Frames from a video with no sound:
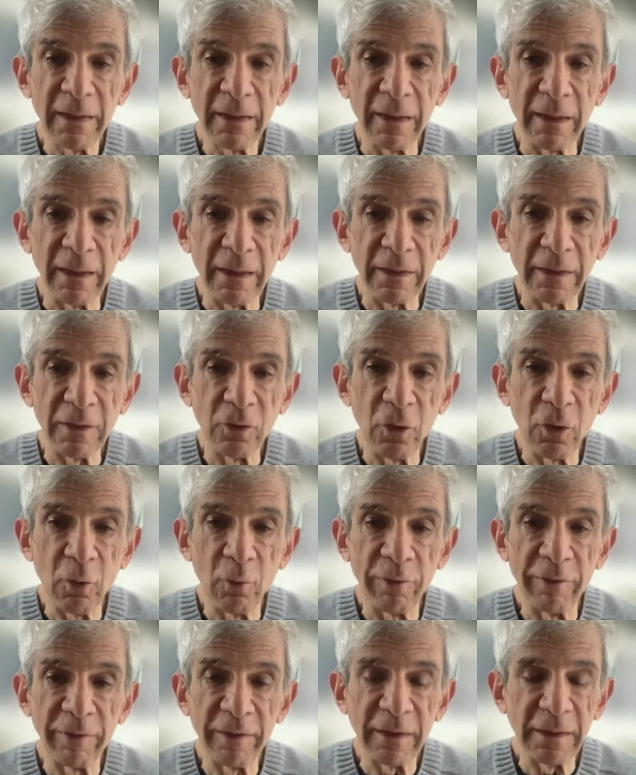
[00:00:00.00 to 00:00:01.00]
uh, you
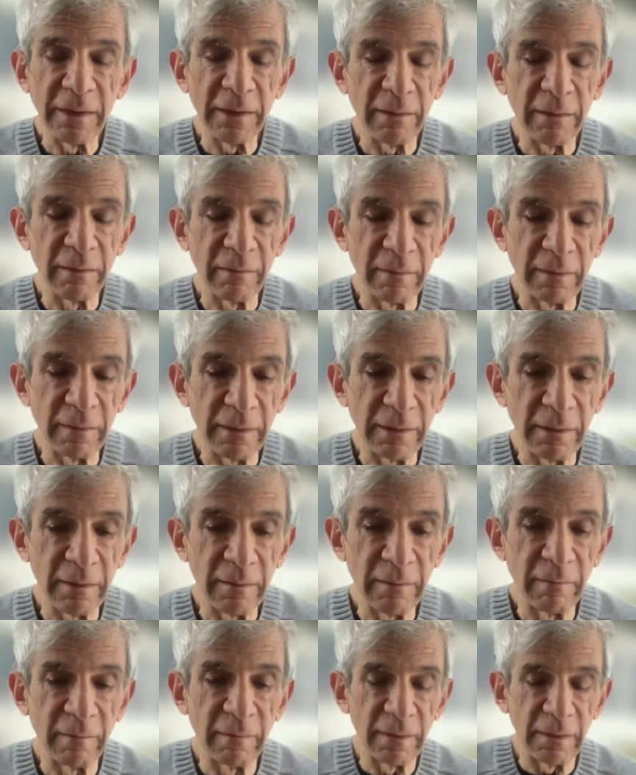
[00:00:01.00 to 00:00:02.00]
know the the
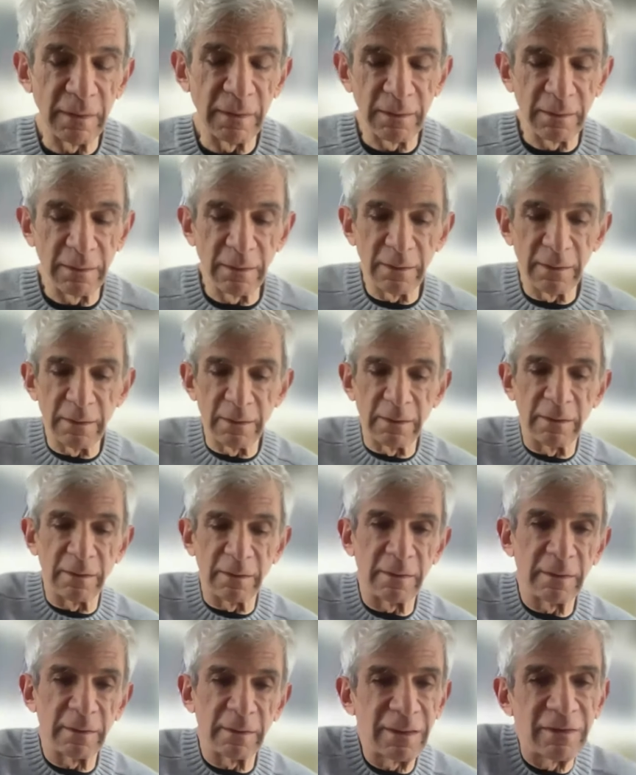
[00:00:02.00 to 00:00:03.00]
the
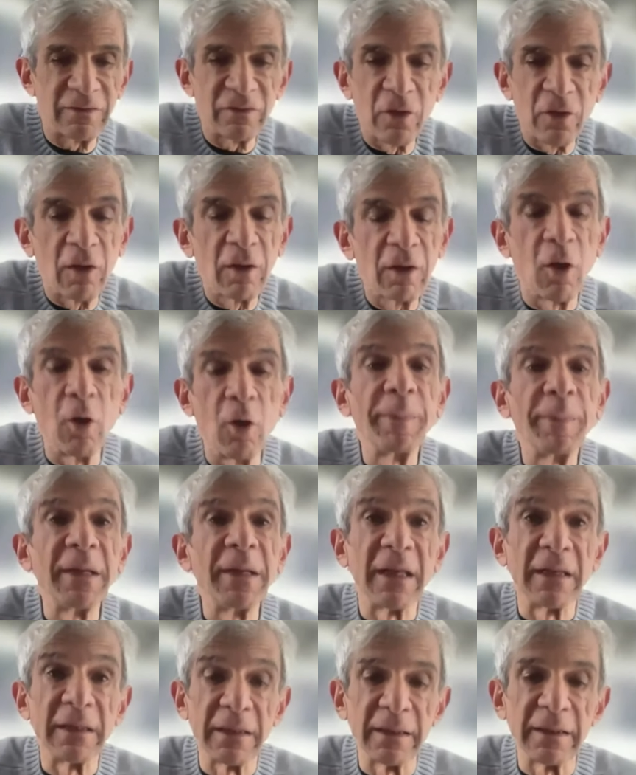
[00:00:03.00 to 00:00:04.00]
uh, it's all
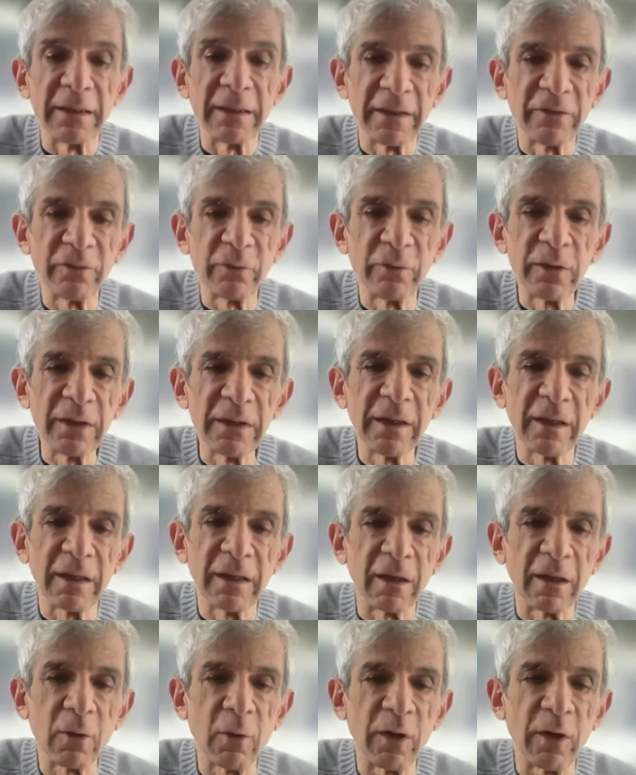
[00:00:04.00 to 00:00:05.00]
open ended it's really
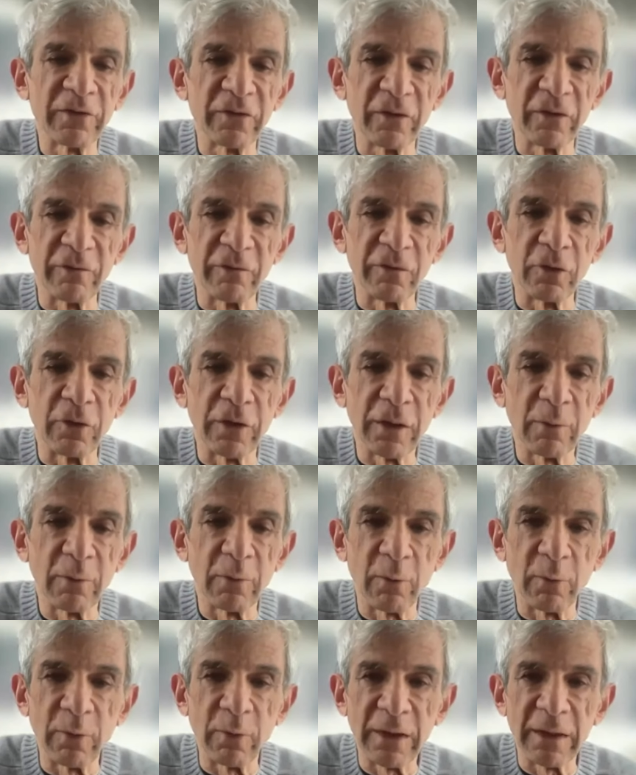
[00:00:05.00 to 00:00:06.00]
a question of learning
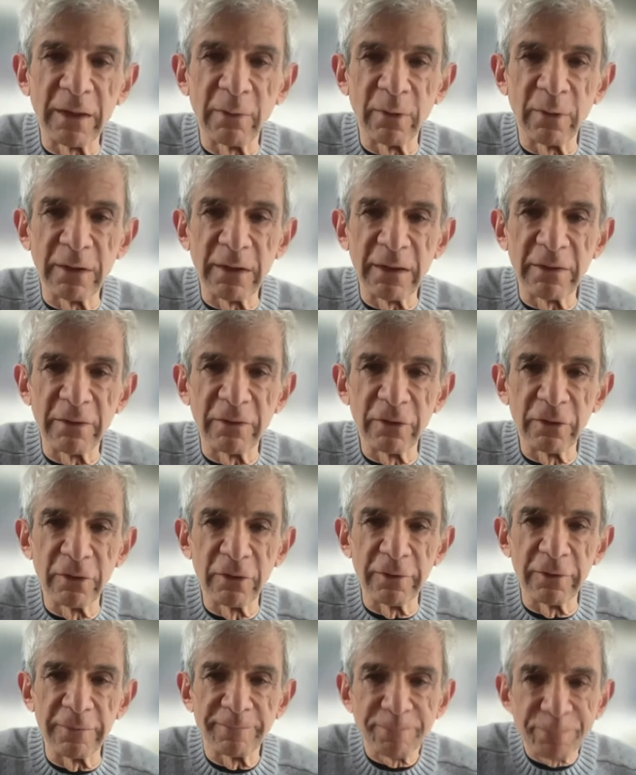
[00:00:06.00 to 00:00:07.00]
what we we need to
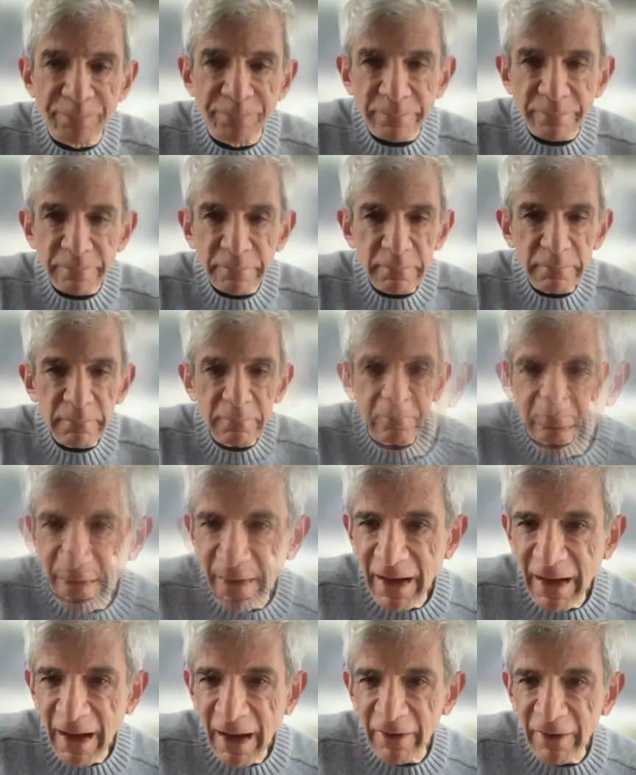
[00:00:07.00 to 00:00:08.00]
learn
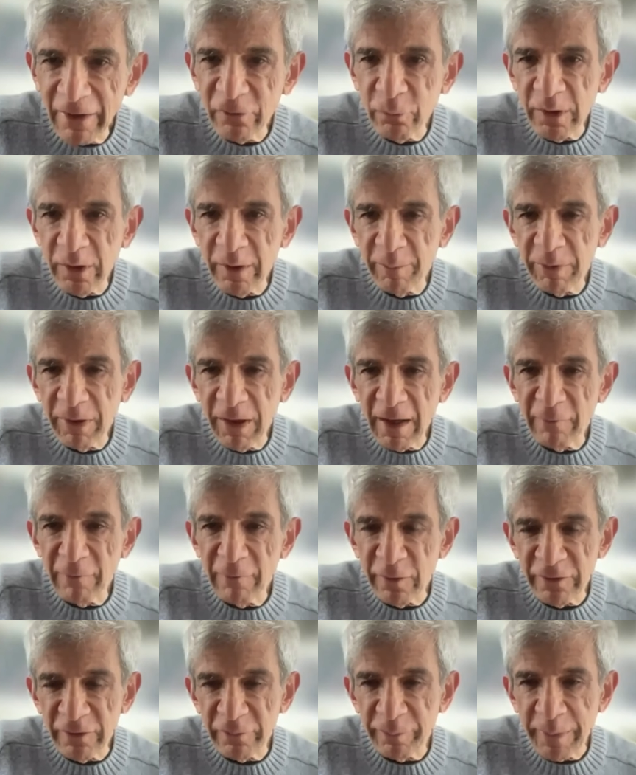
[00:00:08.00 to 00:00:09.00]
how does one apply
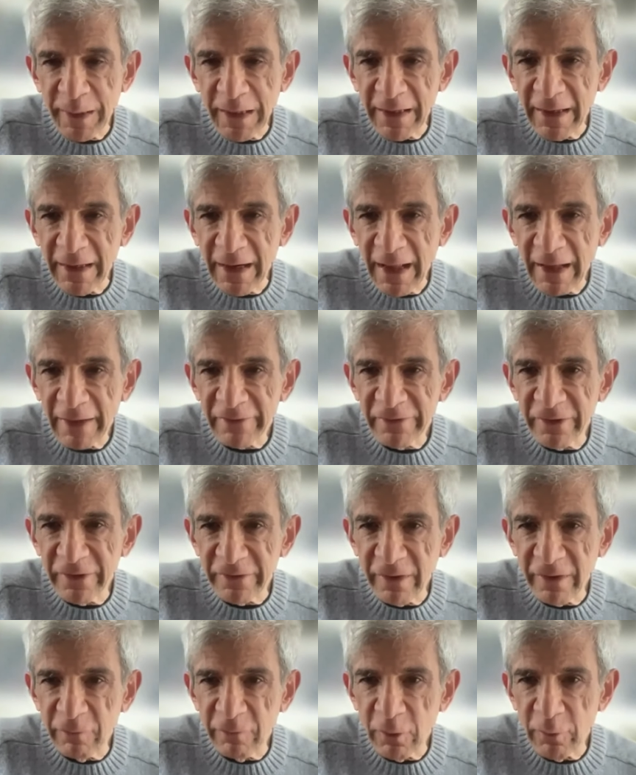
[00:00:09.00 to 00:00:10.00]
for expanded
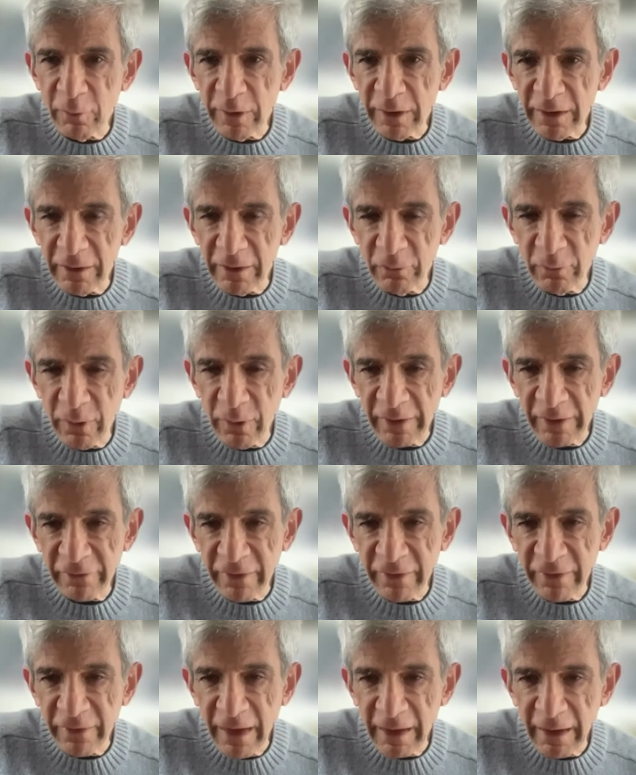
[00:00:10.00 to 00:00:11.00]
access i've already
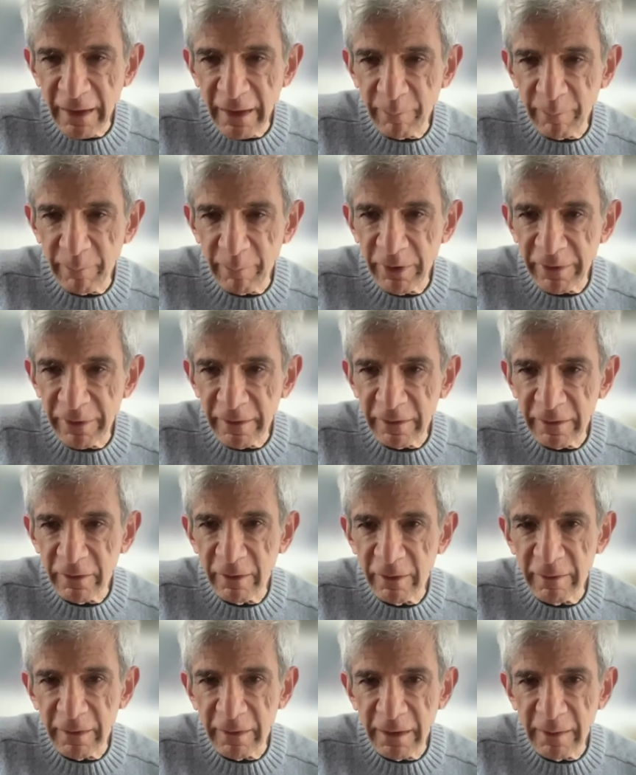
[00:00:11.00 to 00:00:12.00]
addressed that i put the
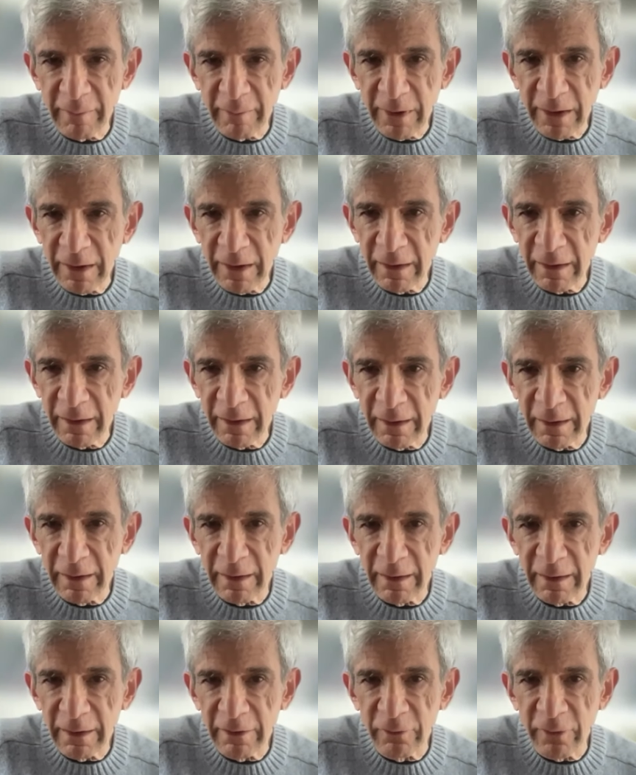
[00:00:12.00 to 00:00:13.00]
the email
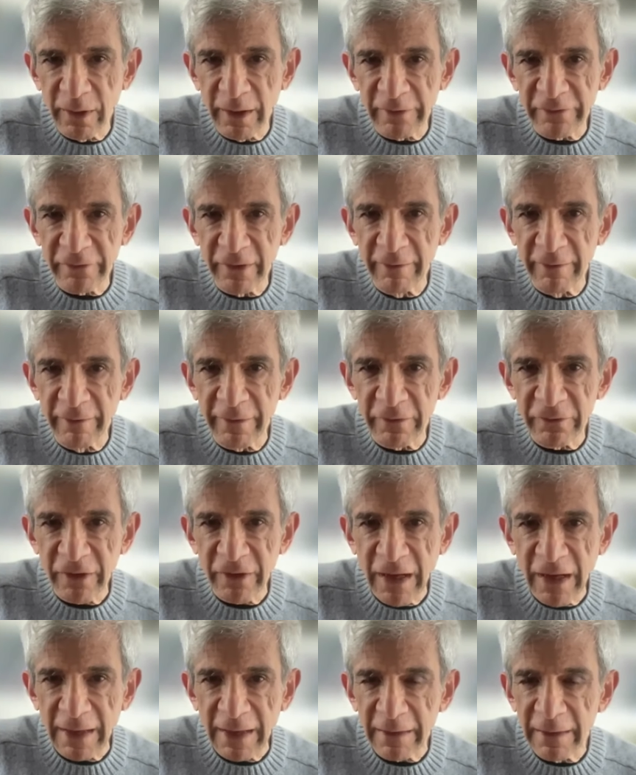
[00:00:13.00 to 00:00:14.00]
uh, address in the
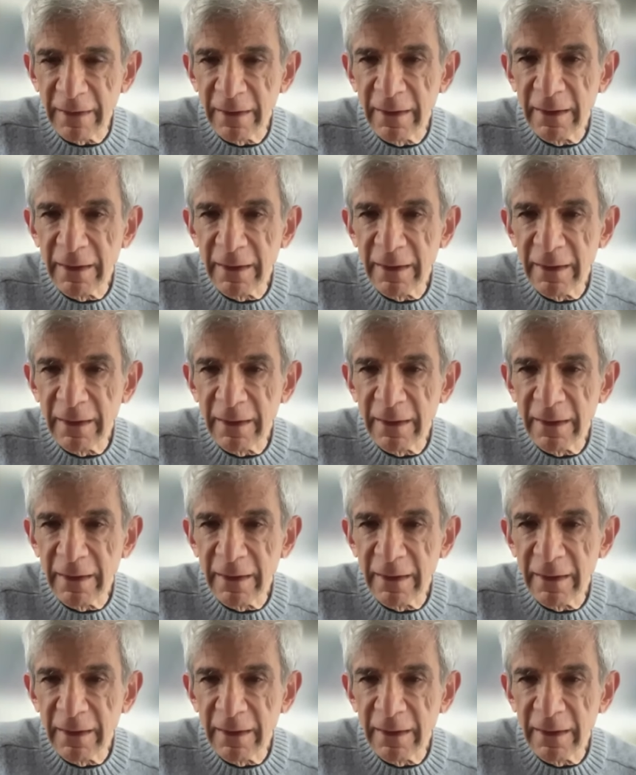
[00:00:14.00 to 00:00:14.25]
chat